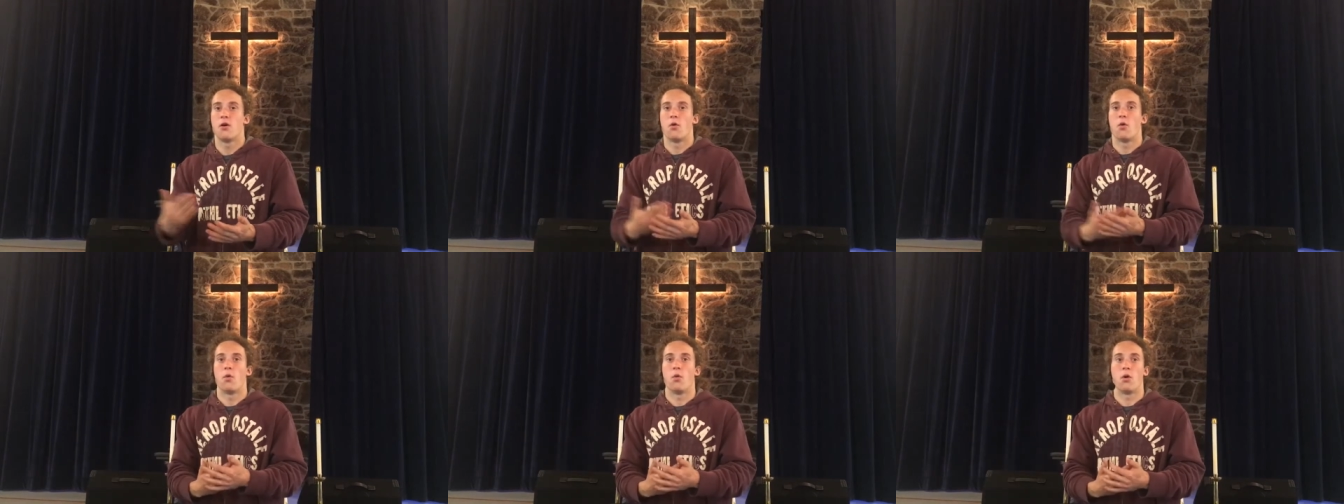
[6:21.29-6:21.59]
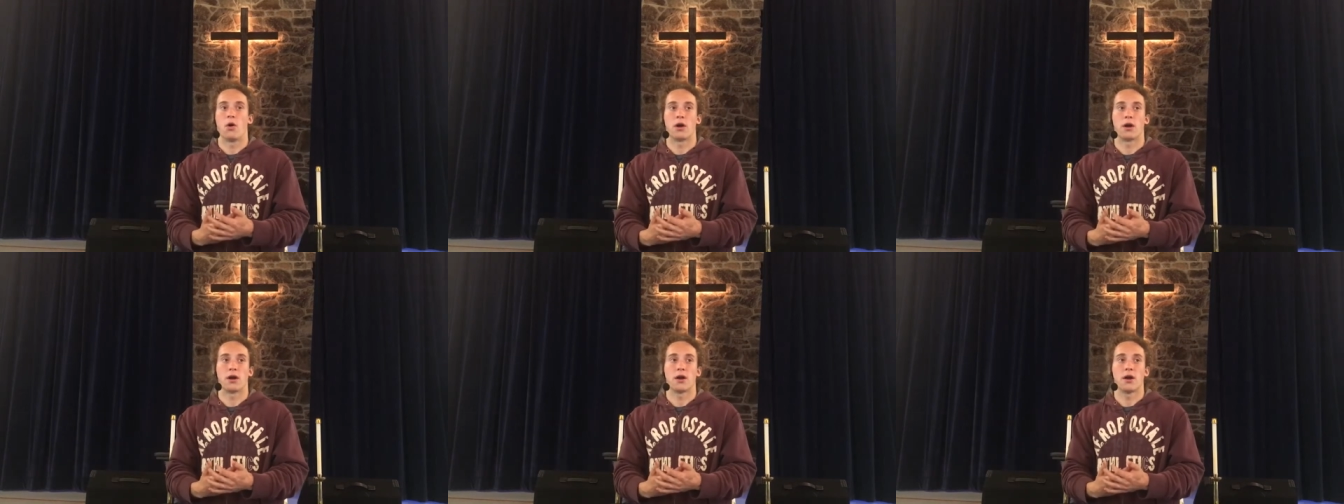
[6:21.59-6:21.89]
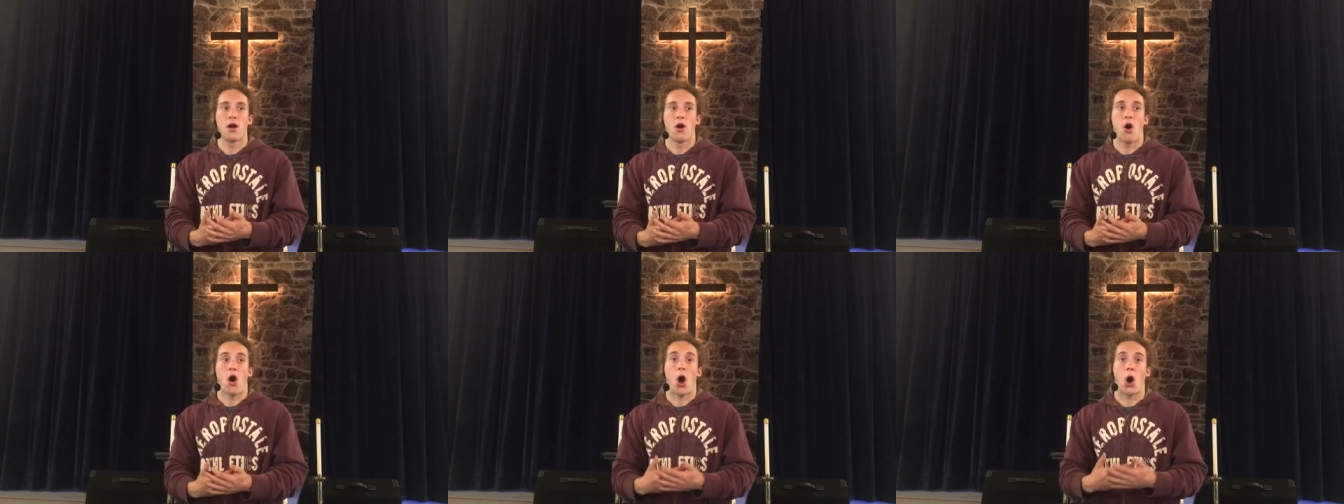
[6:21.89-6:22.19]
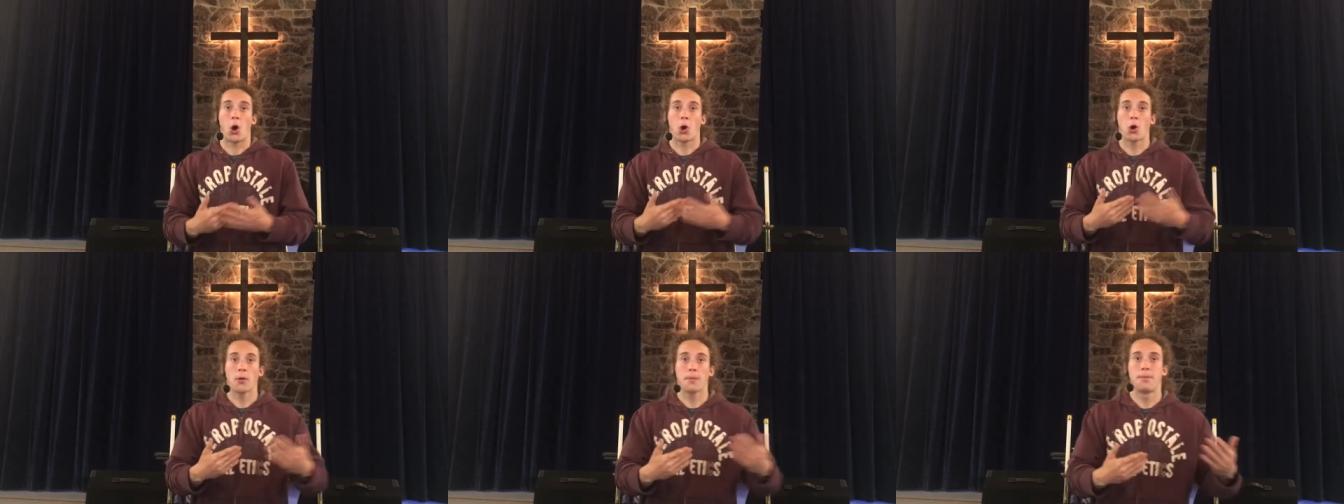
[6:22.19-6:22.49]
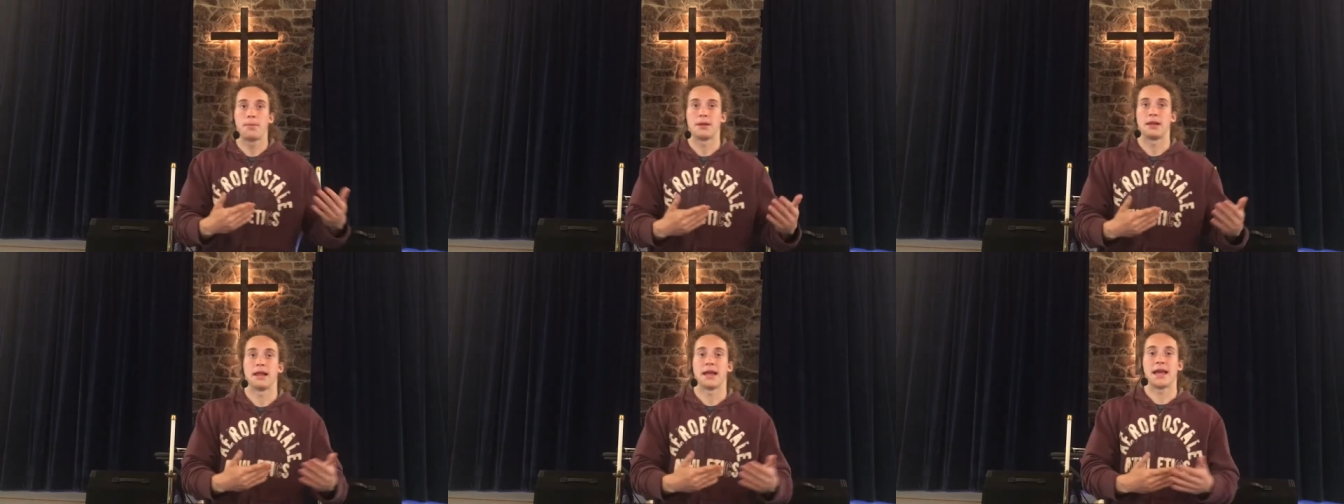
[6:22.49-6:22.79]
or our
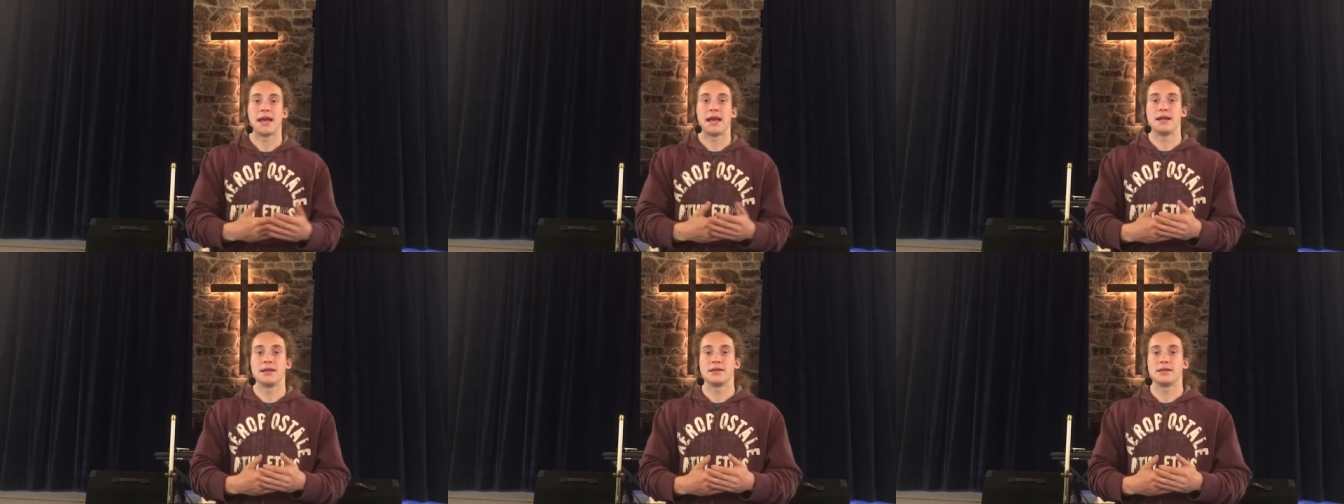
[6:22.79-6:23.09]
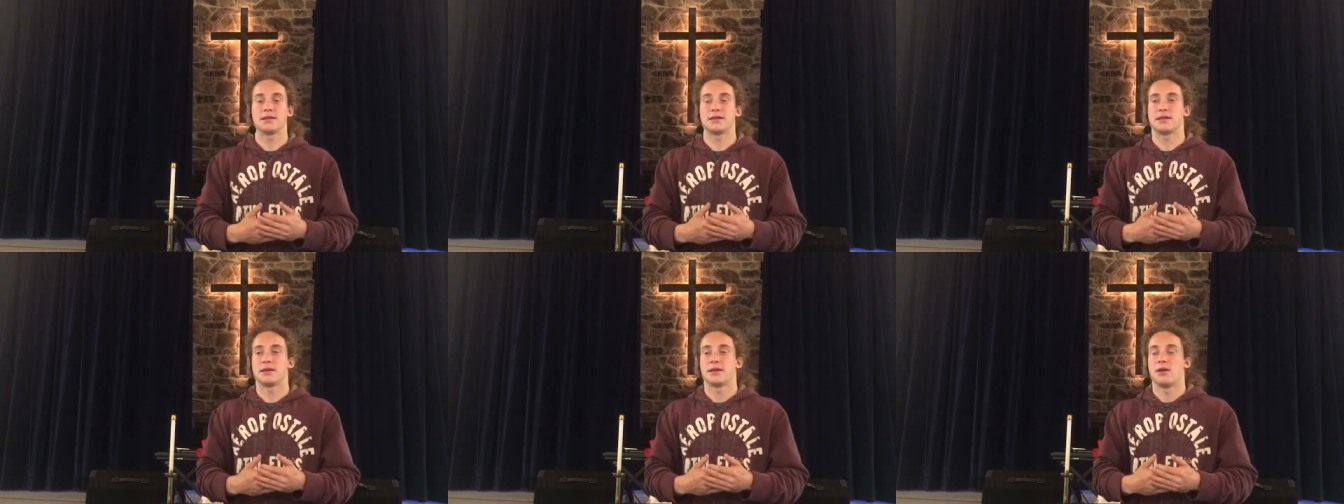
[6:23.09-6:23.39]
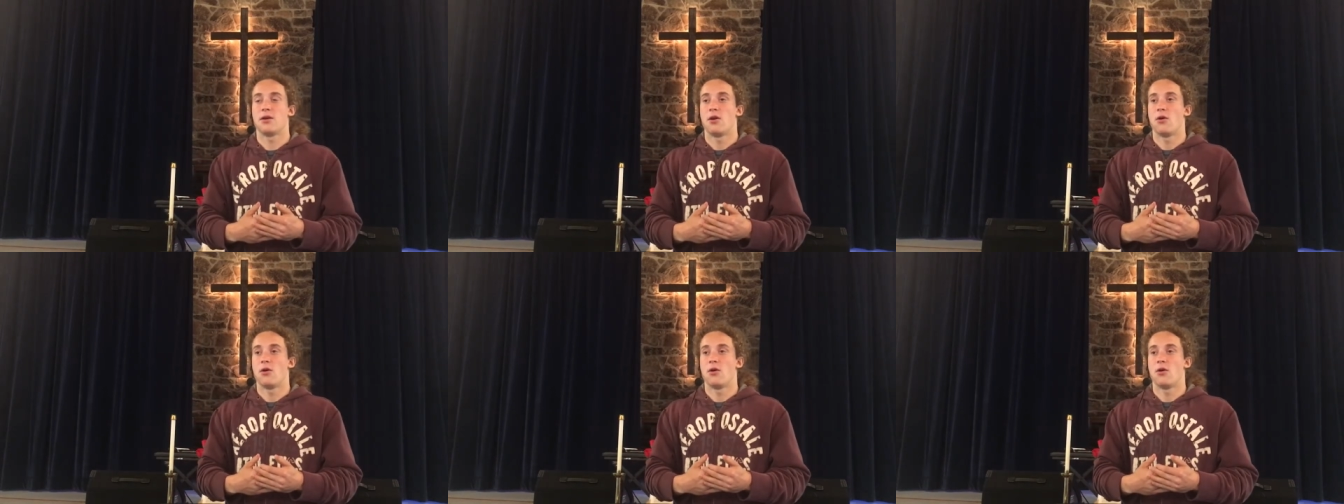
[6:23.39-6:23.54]
plans